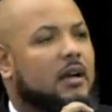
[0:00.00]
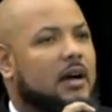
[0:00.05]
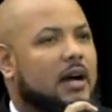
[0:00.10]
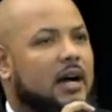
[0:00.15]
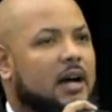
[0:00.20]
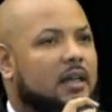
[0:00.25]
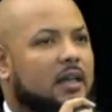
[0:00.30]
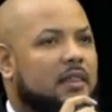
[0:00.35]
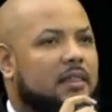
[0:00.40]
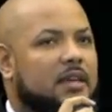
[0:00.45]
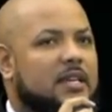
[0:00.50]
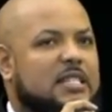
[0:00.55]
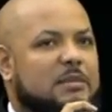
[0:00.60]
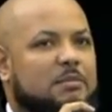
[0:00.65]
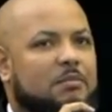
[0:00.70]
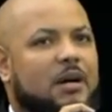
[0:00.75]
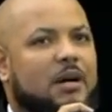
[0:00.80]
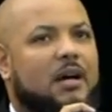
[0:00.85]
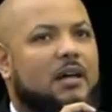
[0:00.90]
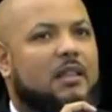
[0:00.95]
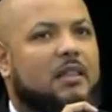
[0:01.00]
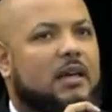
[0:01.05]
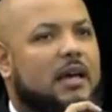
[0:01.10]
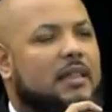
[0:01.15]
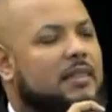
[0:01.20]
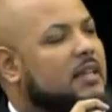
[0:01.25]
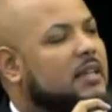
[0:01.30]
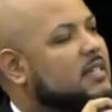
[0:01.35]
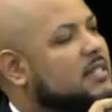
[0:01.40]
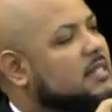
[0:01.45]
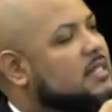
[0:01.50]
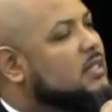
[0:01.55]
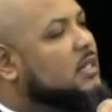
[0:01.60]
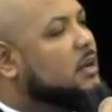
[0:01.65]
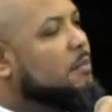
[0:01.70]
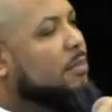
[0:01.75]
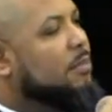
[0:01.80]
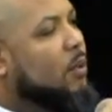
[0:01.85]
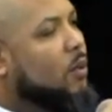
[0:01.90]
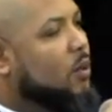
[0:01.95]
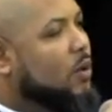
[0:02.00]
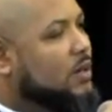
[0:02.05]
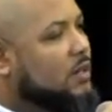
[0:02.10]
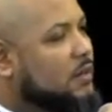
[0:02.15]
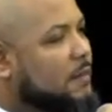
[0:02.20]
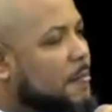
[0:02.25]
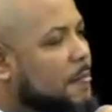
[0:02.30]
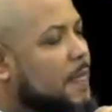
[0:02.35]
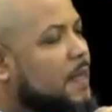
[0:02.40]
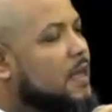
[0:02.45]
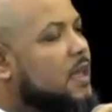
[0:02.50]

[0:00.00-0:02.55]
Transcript: uh, this month, I think it's still important